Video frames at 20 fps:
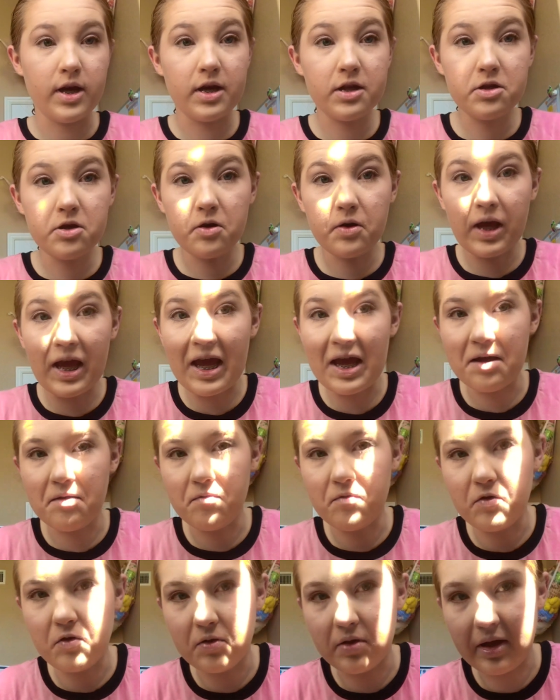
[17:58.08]
It's okay
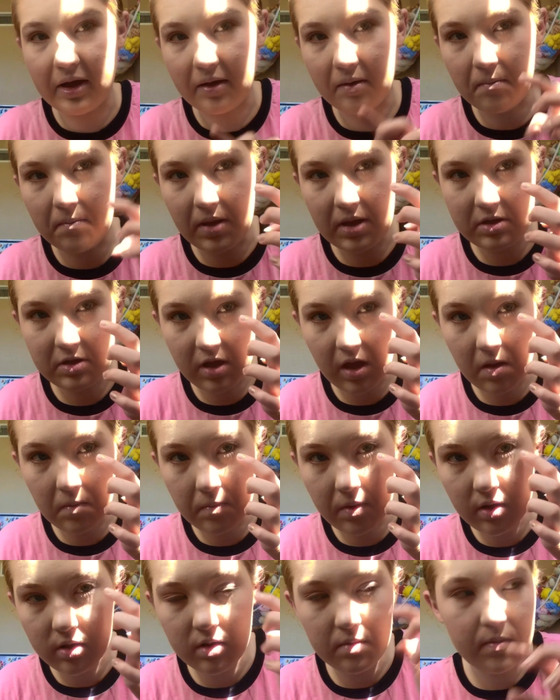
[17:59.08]
if you like mess
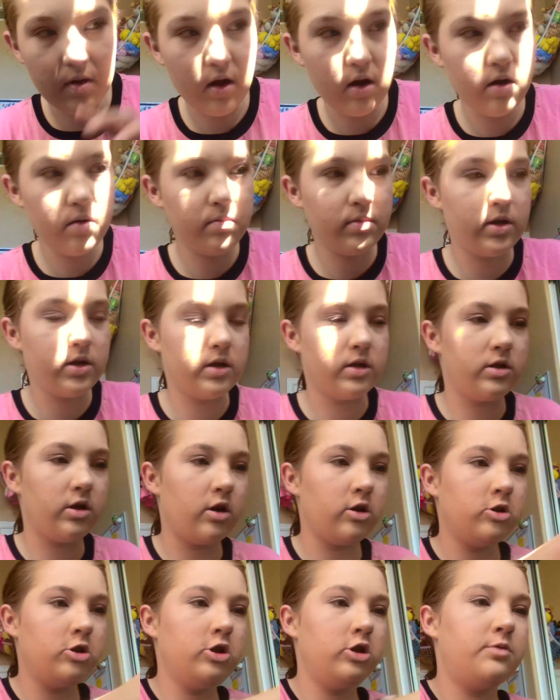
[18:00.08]
up on the bottom, because
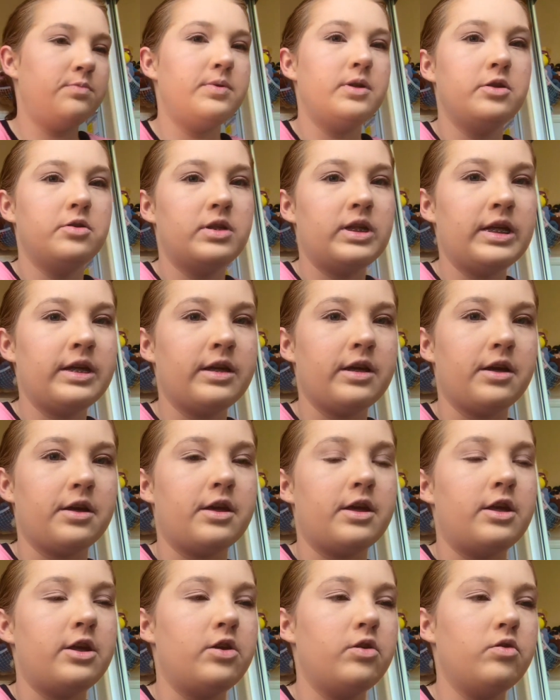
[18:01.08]
I'll just be using a
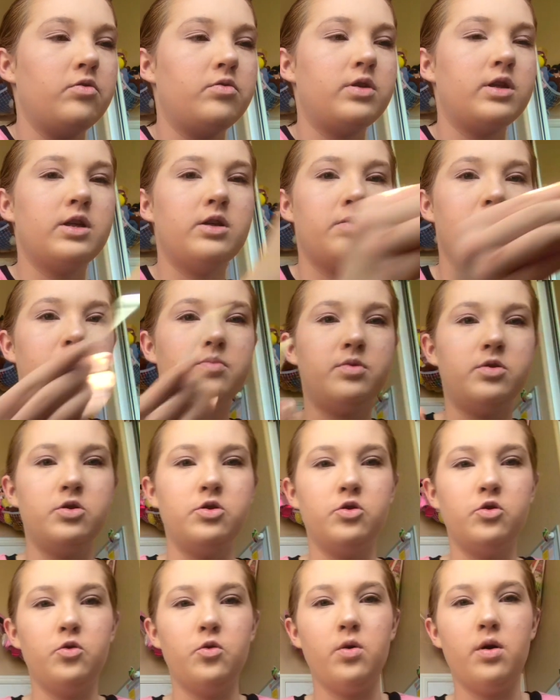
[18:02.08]
Q-tip
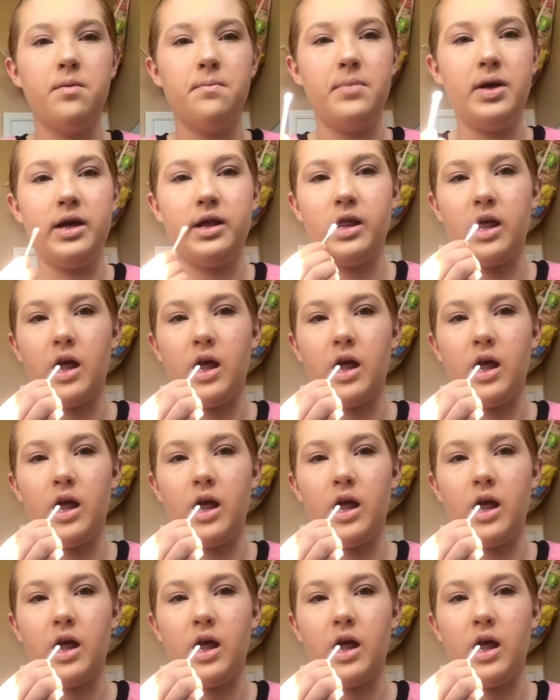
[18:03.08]
to make